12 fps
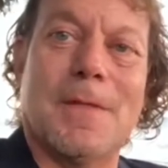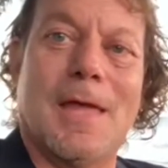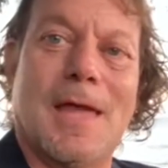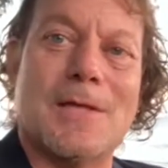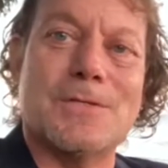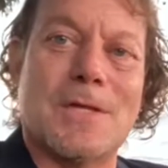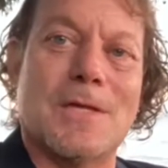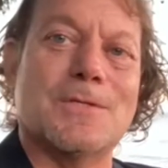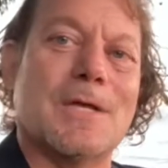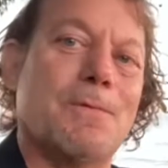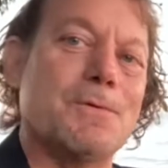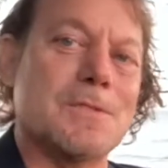as
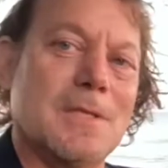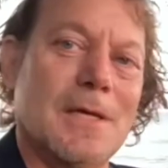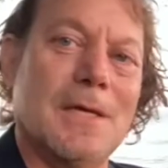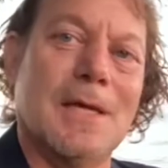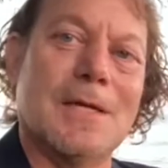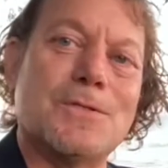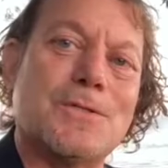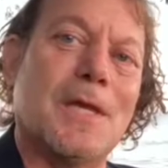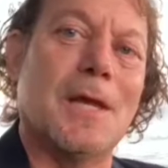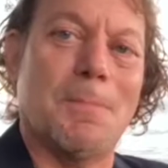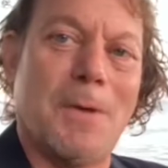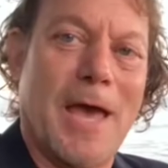I was thinking and seeing
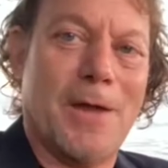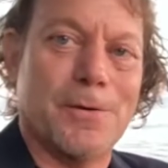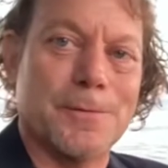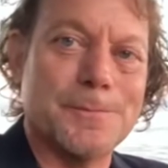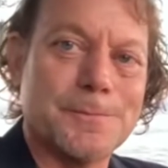a pattern.